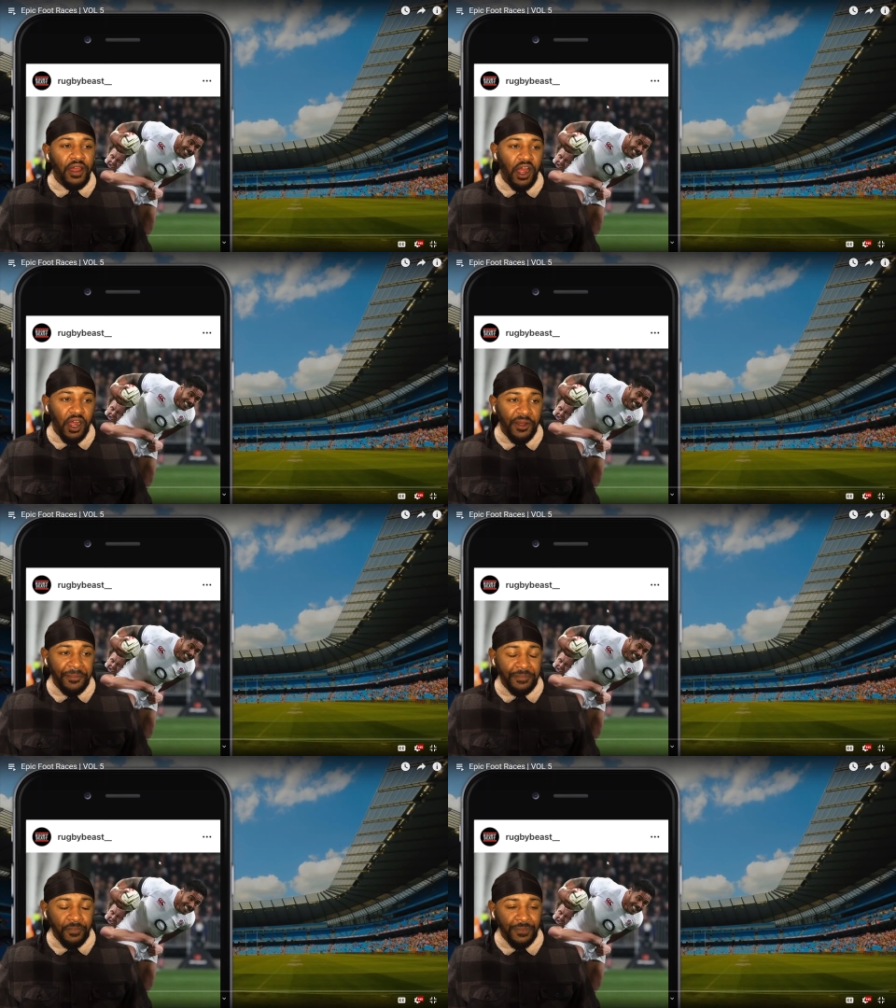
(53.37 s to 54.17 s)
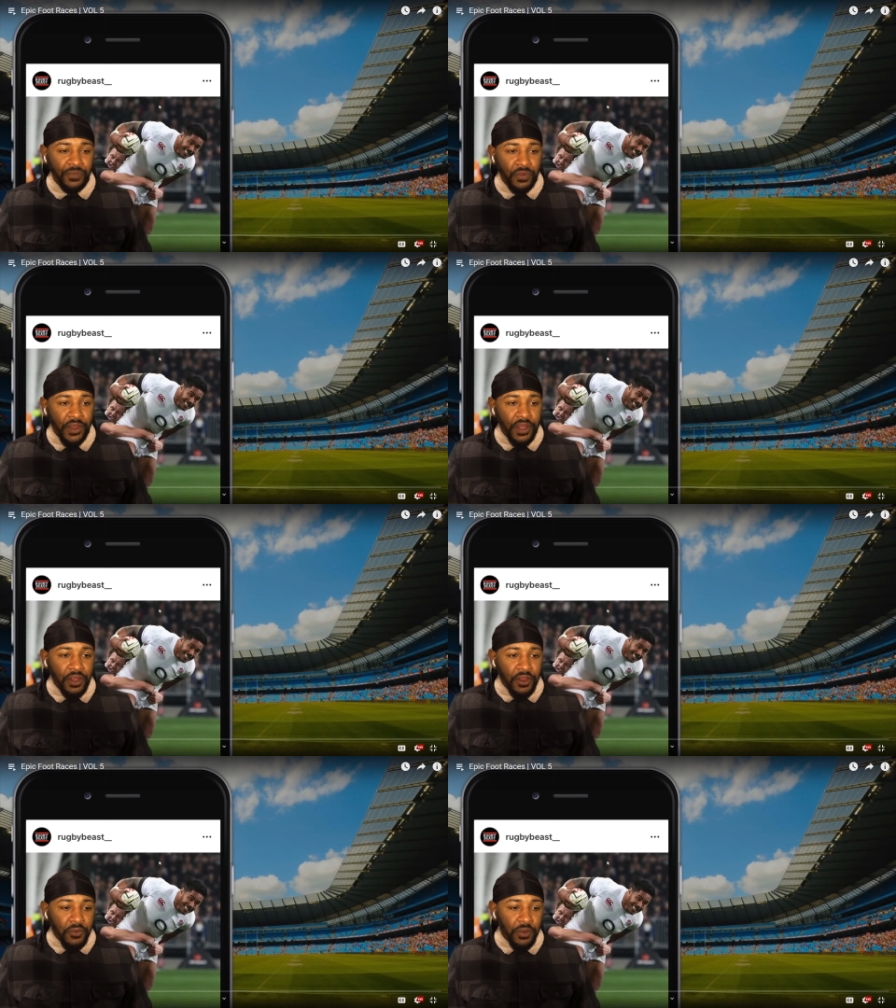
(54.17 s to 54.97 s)
Um,
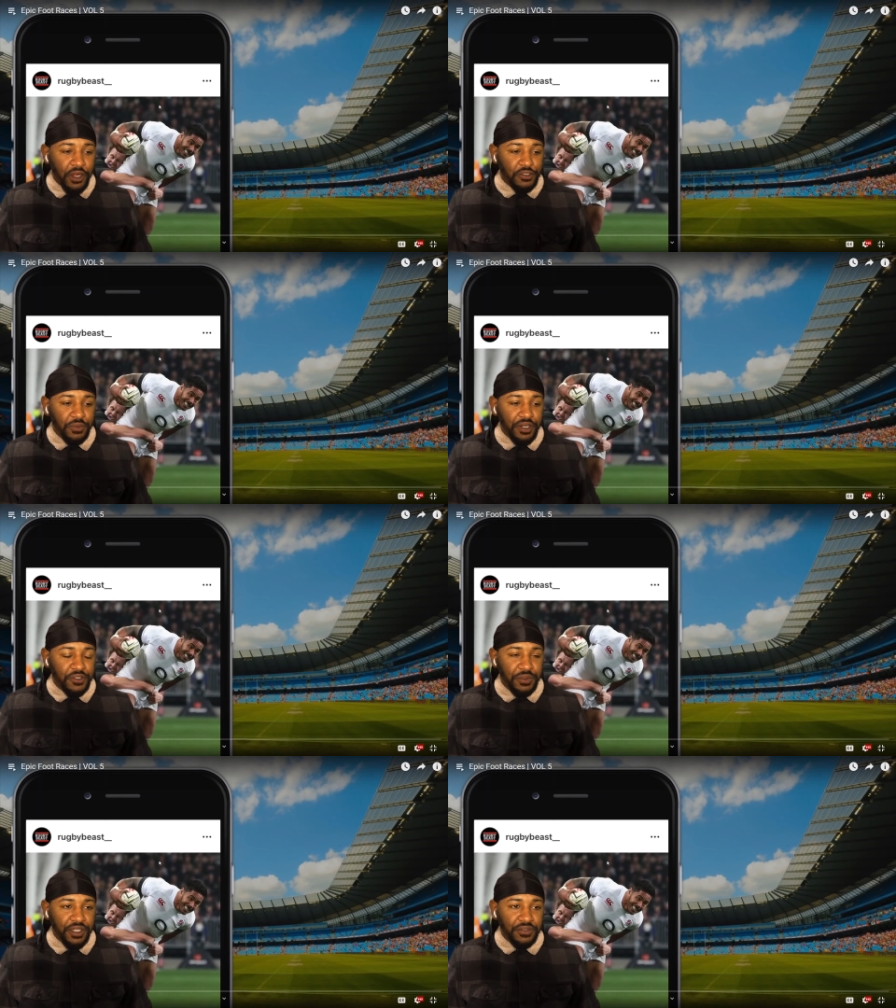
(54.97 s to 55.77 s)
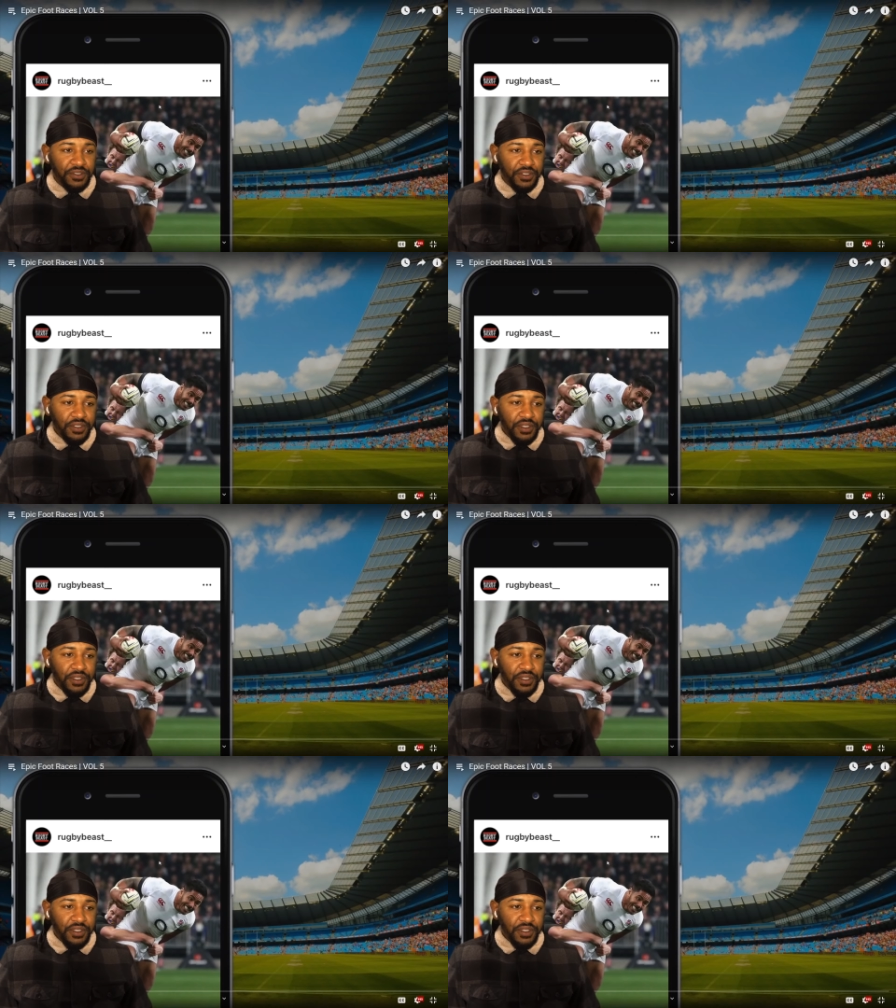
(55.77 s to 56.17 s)
what else? What else? What else?